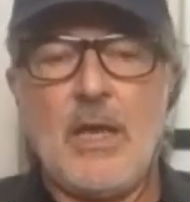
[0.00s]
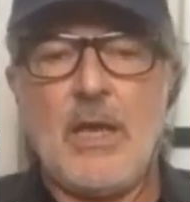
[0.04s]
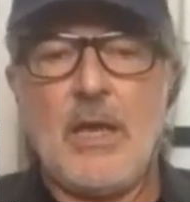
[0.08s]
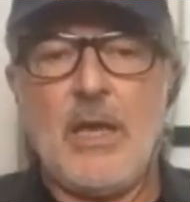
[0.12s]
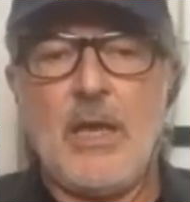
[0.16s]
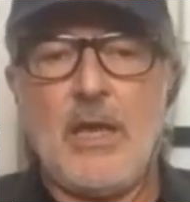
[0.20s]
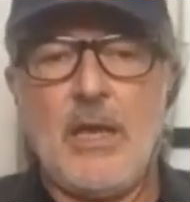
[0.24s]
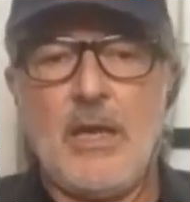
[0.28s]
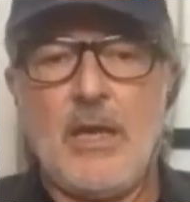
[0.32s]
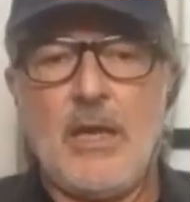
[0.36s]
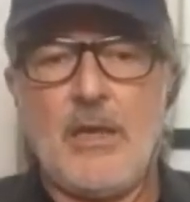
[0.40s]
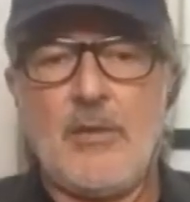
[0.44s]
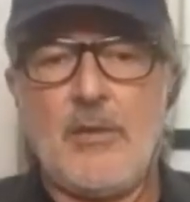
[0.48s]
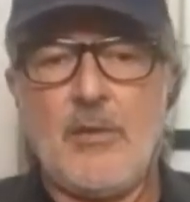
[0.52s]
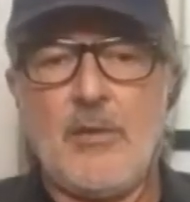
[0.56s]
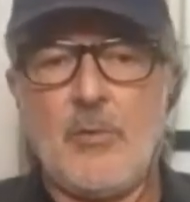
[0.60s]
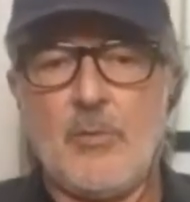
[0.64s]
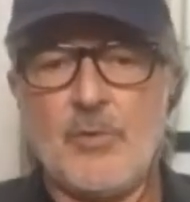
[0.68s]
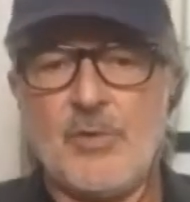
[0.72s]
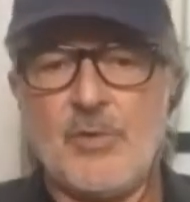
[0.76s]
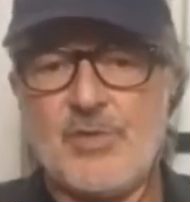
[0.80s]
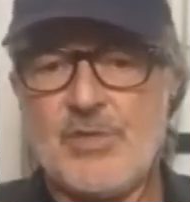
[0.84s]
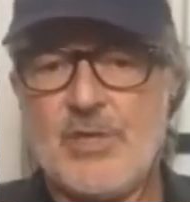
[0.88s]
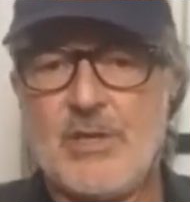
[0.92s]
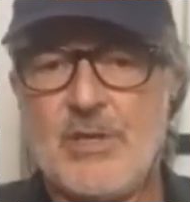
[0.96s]
and there
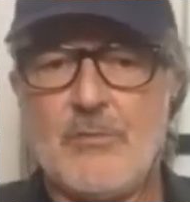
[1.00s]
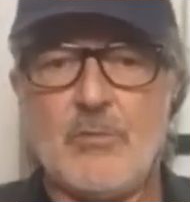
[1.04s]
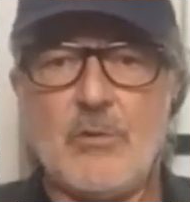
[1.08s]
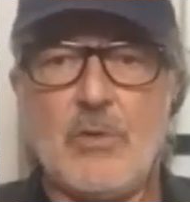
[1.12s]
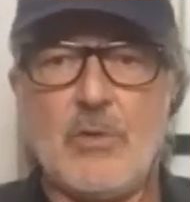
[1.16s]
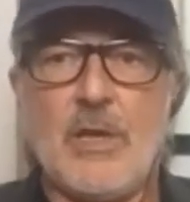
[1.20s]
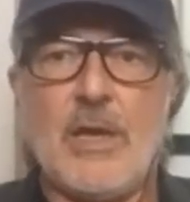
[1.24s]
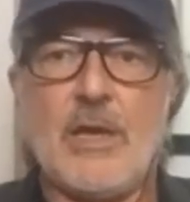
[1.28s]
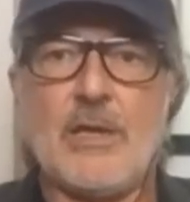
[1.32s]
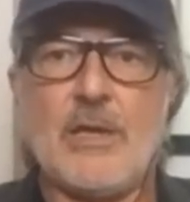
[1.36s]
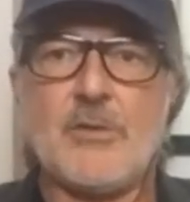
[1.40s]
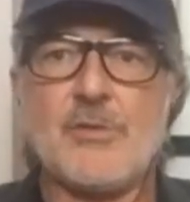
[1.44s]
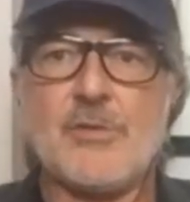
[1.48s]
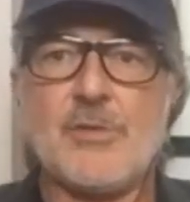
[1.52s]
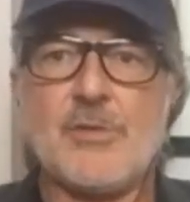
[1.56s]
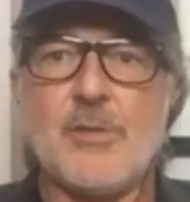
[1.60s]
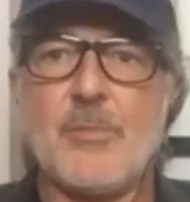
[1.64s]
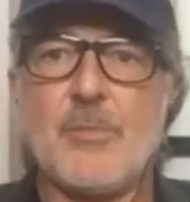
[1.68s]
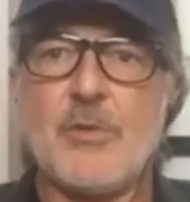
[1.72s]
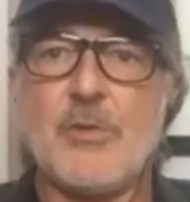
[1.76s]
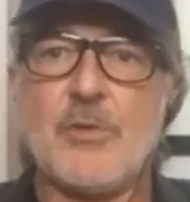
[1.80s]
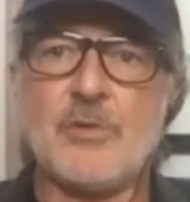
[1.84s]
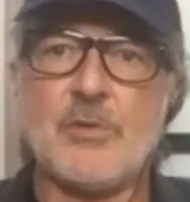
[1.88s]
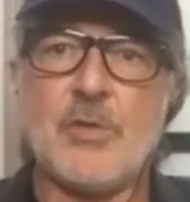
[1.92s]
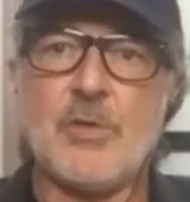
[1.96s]
were several actors up
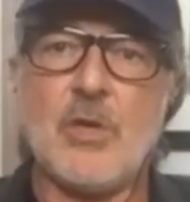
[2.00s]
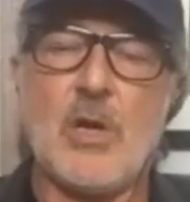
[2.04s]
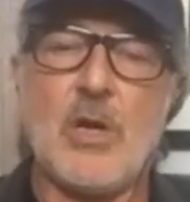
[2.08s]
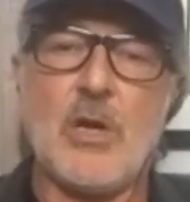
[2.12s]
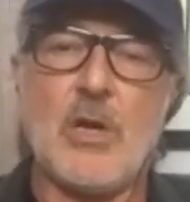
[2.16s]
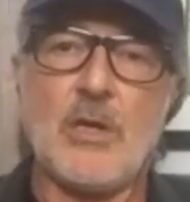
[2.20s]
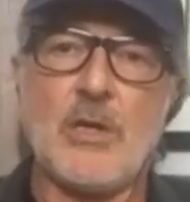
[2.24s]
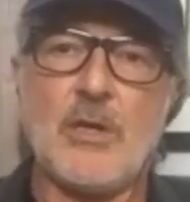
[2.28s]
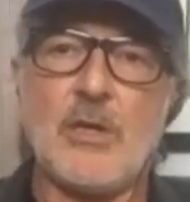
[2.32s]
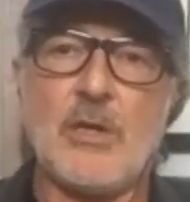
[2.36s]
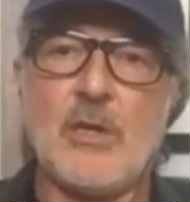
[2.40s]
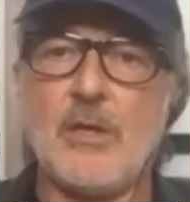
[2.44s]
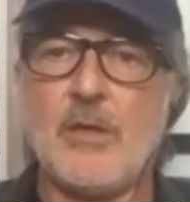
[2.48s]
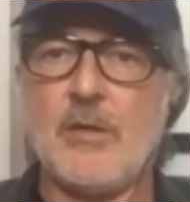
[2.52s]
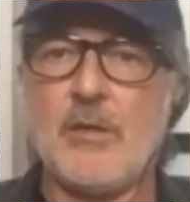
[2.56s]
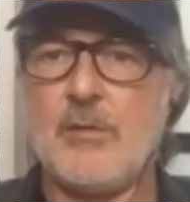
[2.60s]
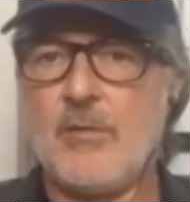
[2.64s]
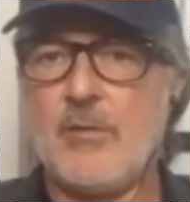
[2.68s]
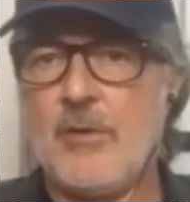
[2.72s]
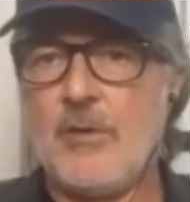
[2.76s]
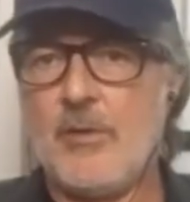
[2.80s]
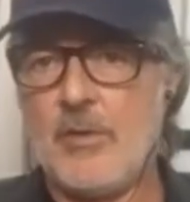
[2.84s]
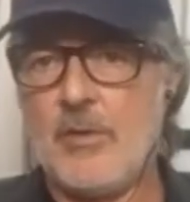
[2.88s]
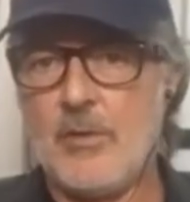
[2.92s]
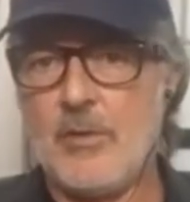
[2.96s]
there talking
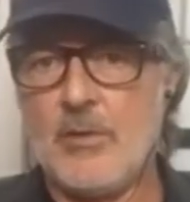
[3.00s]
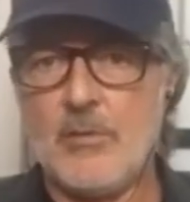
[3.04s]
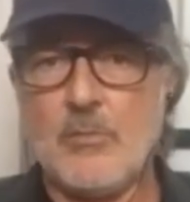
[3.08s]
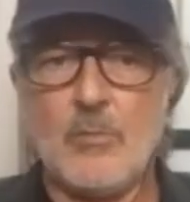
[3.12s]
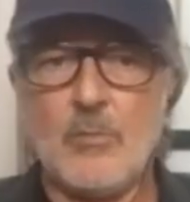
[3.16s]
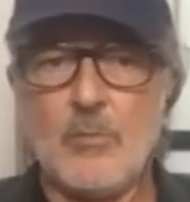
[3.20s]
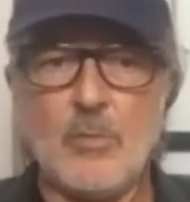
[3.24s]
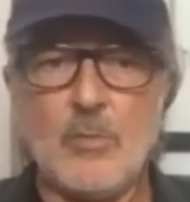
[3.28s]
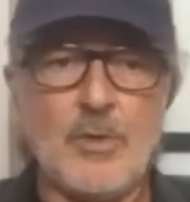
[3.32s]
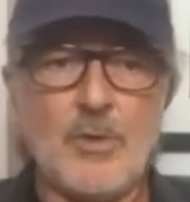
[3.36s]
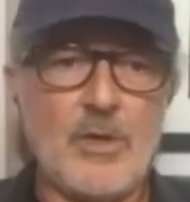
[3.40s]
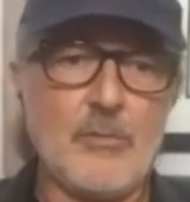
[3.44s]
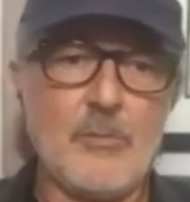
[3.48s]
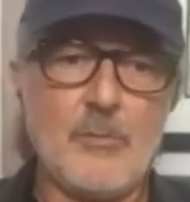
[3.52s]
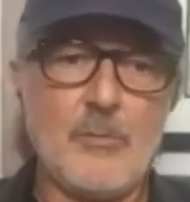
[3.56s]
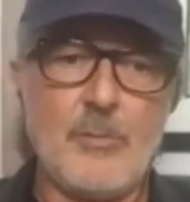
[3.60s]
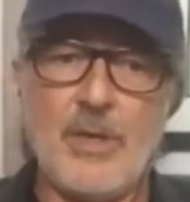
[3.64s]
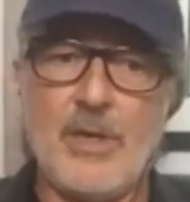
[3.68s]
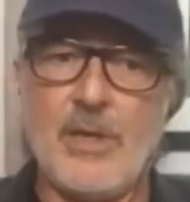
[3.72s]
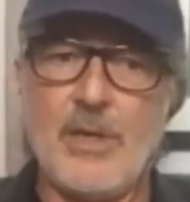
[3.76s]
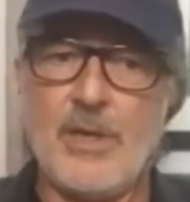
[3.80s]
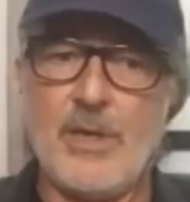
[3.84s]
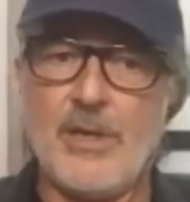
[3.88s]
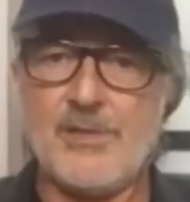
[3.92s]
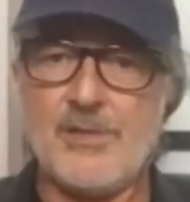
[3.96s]
and you know whatever
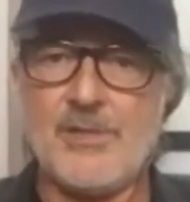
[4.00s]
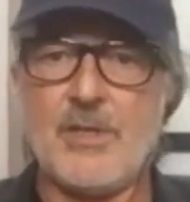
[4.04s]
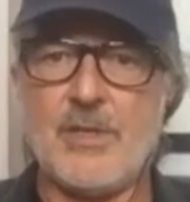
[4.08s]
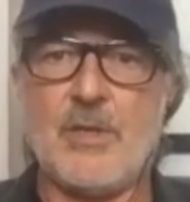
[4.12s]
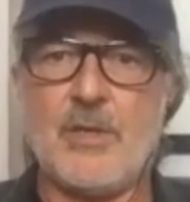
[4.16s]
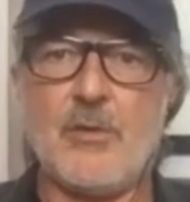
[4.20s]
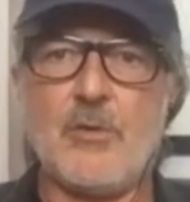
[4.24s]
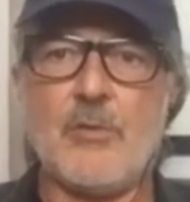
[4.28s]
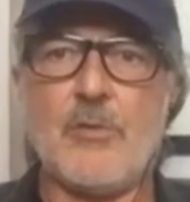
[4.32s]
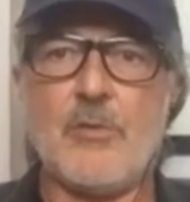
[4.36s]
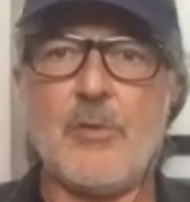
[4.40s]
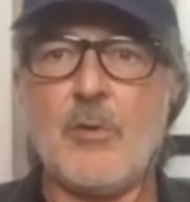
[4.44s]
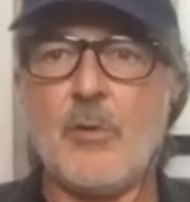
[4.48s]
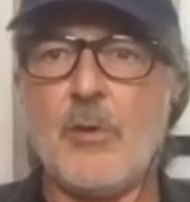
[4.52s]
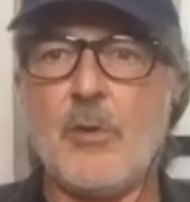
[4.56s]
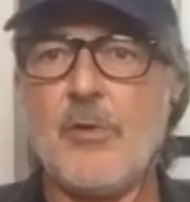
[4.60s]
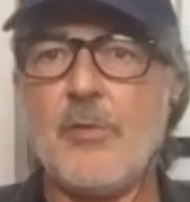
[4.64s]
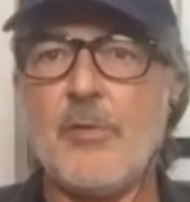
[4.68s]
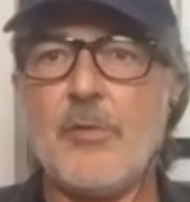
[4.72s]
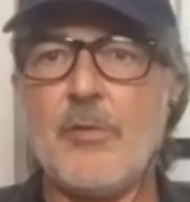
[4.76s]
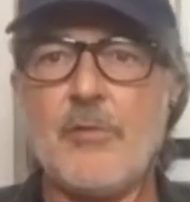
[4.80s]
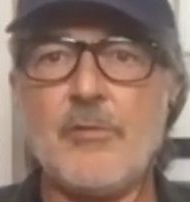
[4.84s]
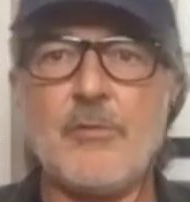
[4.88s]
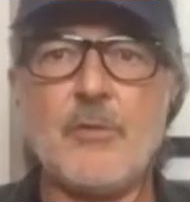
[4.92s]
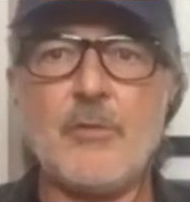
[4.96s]
BSing or they're on
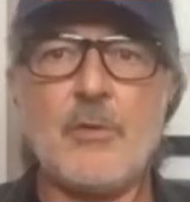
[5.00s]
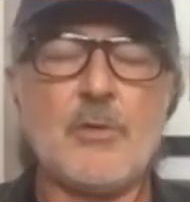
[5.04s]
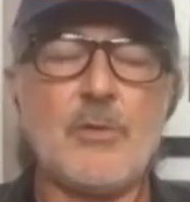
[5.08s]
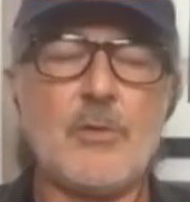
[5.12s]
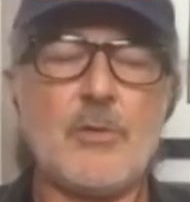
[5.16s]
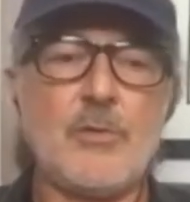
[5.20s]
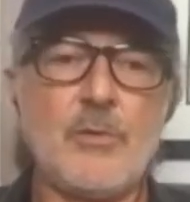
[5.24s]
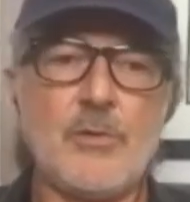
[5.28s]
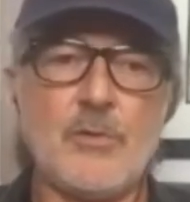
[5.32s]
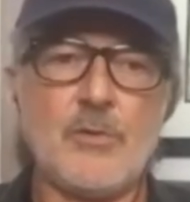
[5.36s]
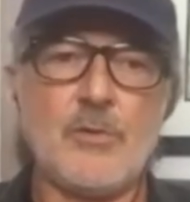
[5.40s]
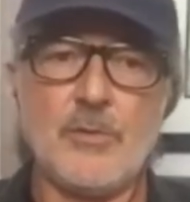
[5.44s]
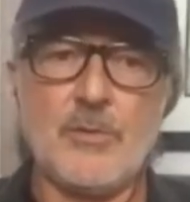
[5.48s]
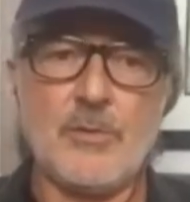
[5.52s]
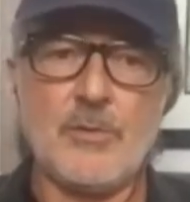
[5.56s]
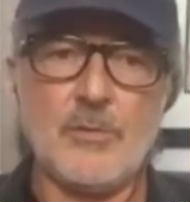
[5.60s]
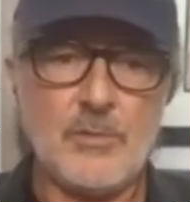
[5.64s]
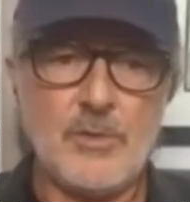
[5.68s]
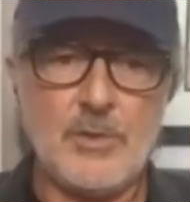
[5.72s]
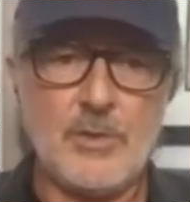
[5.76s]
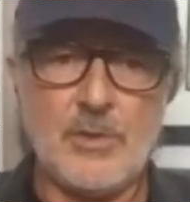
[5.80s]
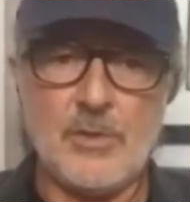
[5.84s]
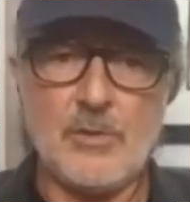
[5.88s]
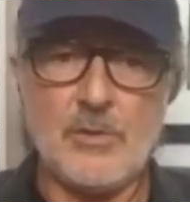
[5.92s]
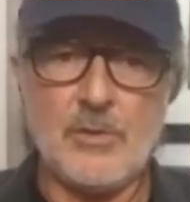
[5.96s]
their phone or
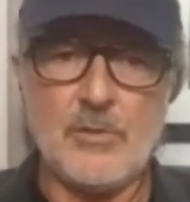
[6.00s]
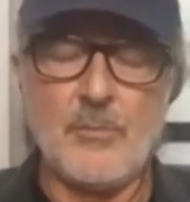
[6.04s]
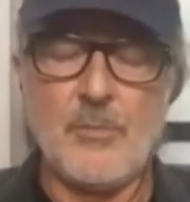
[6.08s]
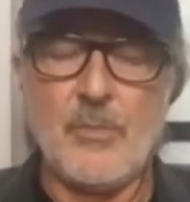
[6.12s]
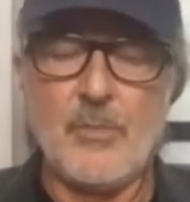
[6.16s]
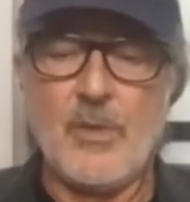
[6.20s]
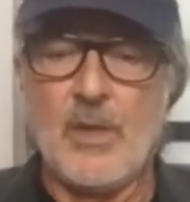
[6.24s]
you know,